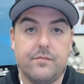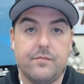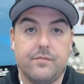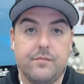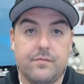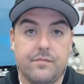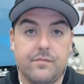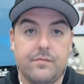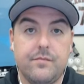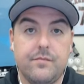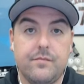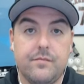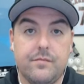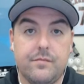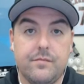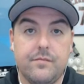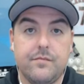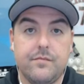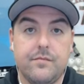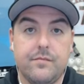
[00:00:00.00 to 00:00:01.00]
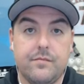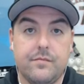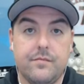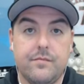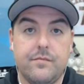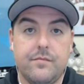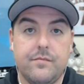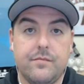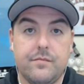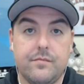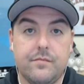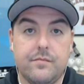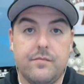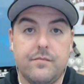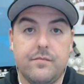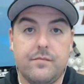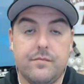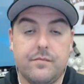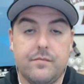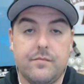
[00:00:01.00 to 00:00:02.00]

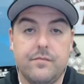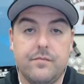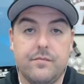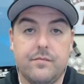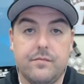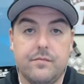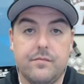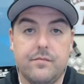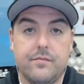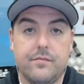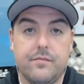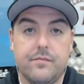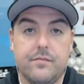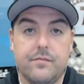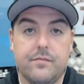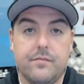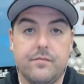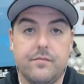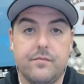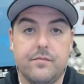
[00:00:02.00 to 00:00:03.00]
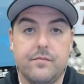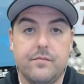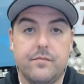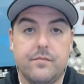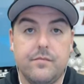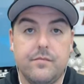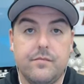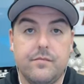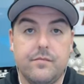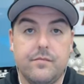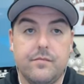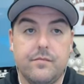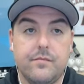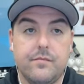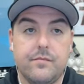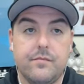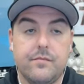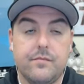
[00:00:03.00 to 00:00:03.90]
(not speaking)